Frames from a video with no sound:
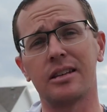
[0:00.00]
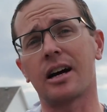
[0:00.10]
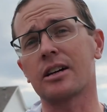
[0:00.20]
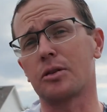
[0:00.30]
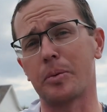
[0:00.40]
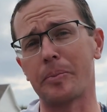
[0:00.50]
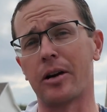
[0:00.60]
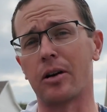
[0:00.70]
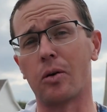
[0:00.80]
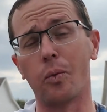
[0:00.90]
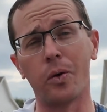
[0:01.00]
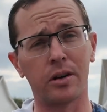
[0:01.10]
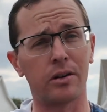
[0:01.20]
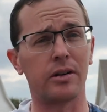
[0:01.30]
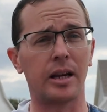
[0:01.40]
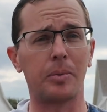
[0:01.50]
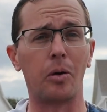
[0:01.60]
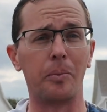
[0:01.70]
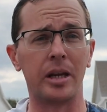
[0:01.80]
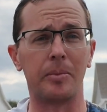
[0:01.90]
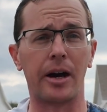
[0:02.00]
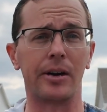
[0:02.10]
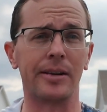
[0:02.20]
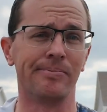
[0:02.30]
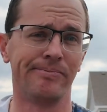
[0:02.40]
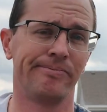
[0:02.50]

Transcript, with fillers: the Dr. Prepare 100 amp hour mini battery.